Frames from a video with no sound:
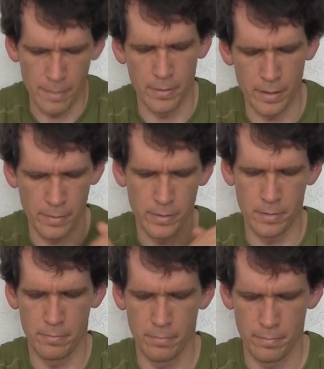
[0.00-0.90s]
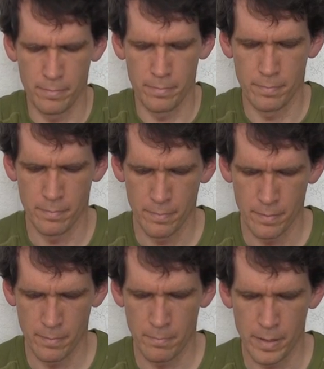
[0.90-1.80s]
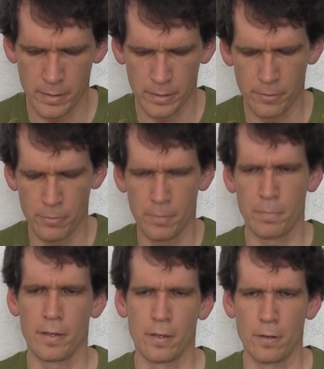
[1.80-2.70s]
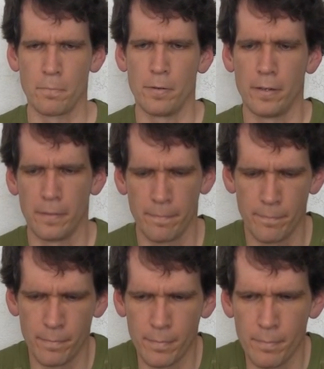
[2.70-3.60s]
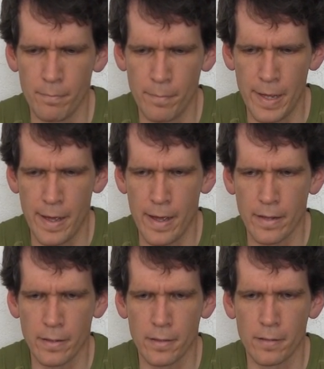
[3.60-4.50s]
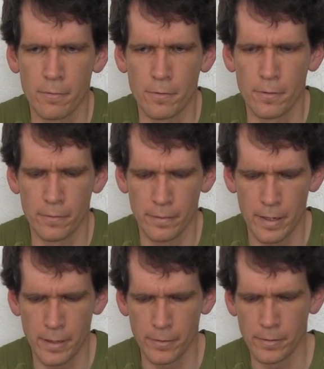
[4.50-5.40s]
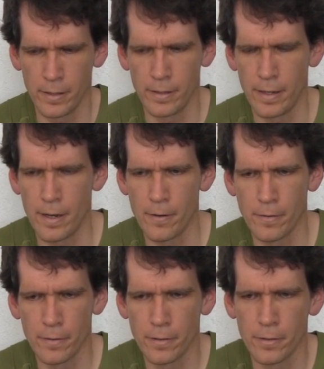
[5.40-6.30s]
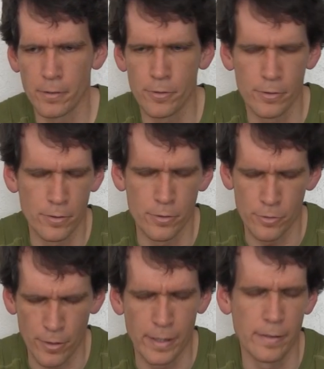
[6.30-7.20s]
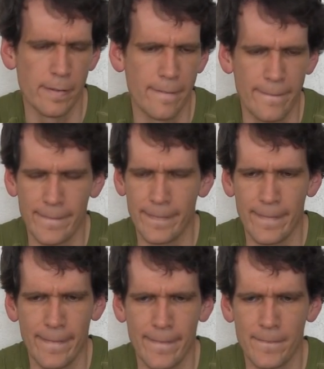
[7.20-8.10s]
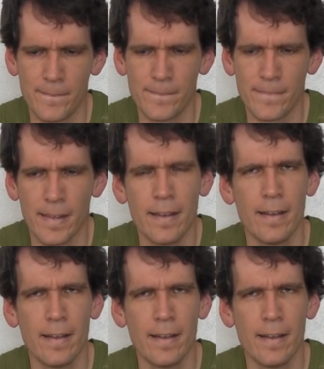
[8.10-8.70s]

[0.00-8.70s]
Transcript: yeah, but I was basically ripping open bags for nine or ten hours straight, and uh,